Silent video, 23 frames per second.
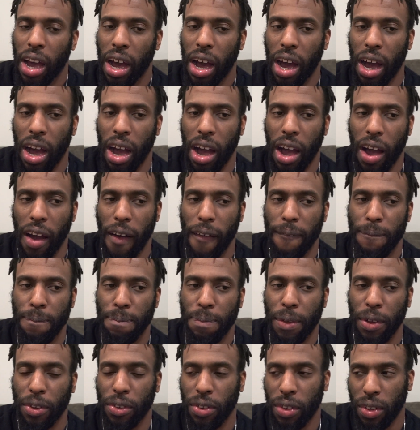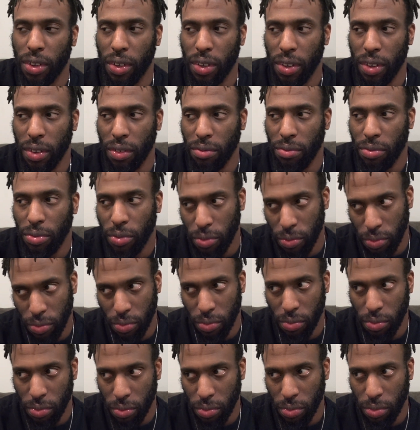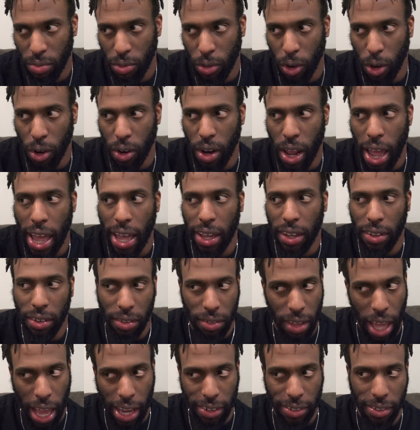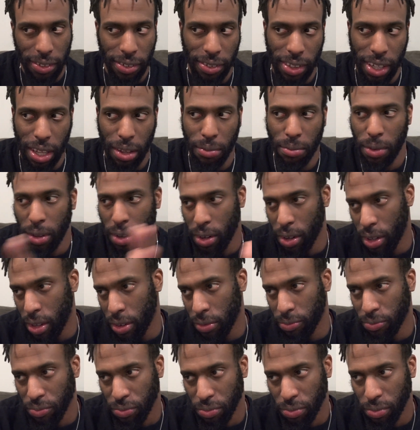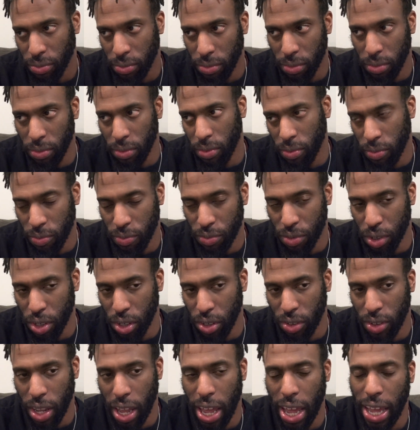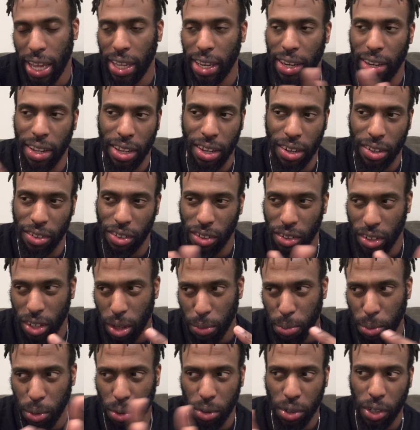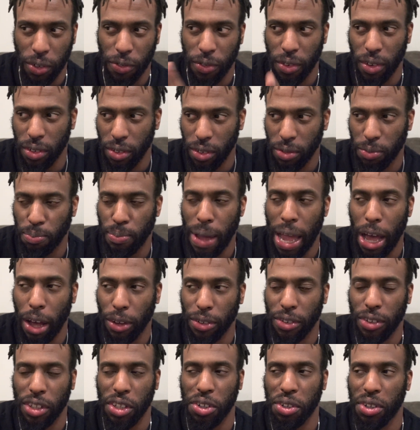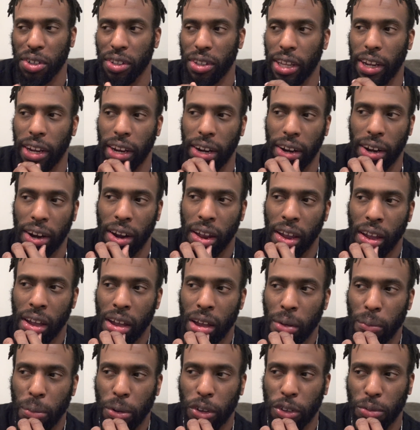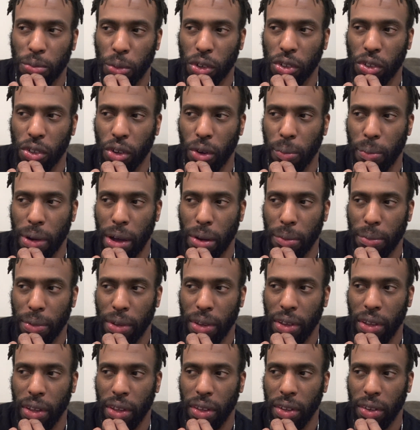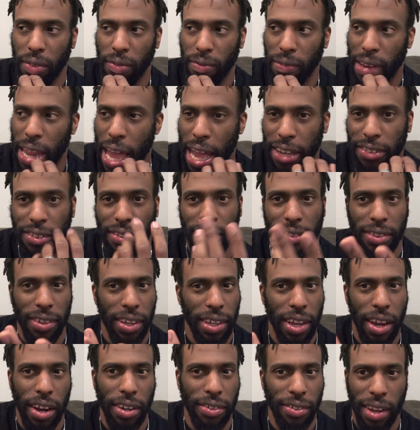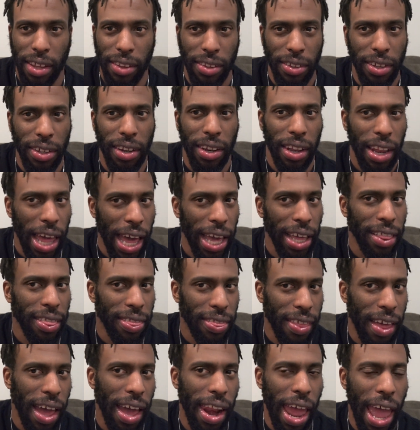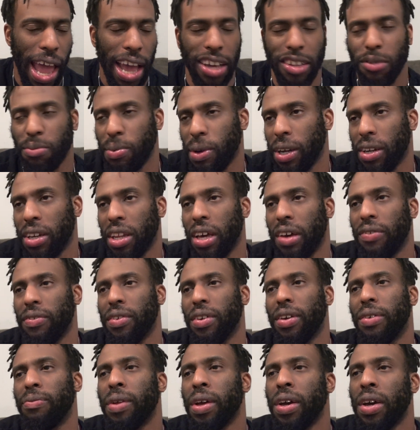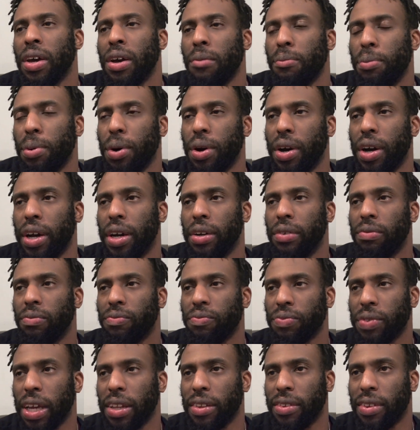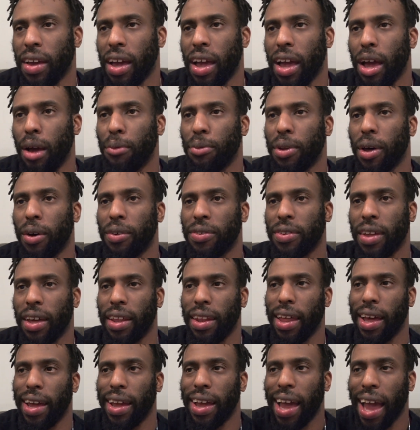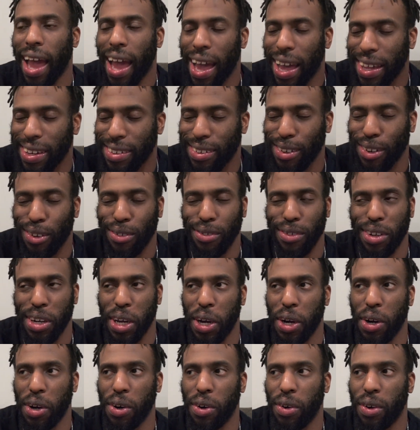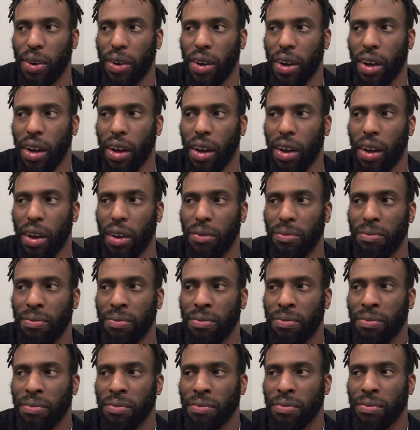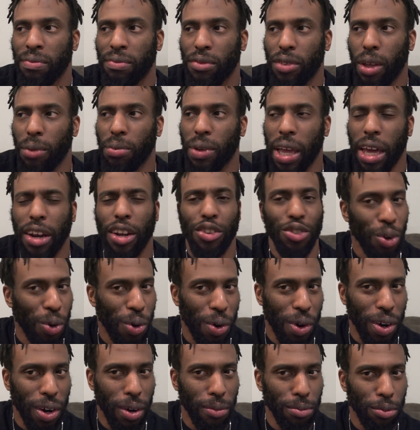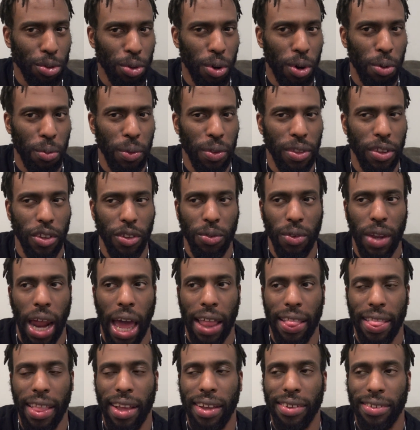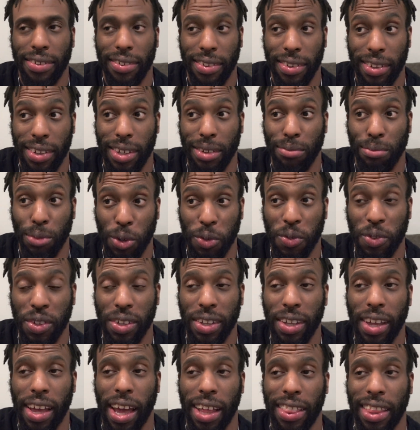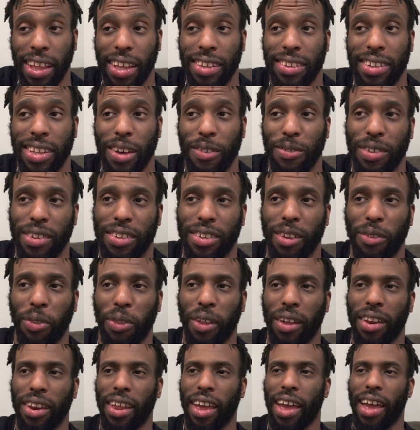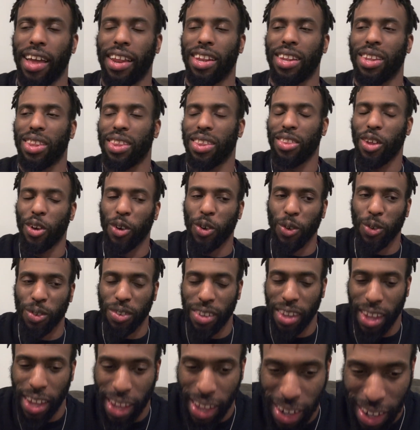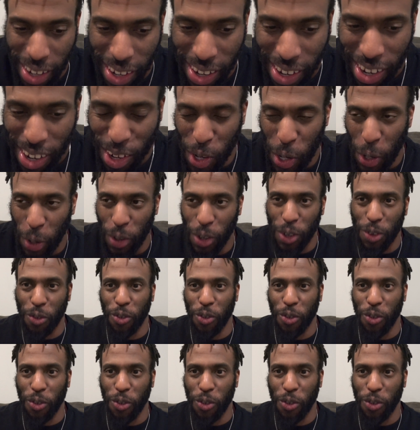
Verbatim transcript: um, there's a third act action set minute, first act, and then there's a couple of different spouts here or there. But it's more so about me latching to the character and I did like that aspect of it but at times I was kind of like I don't know um, so I'm kind of torn I'm torn with this one I think it's a good movie I think it's definitely something that those that know this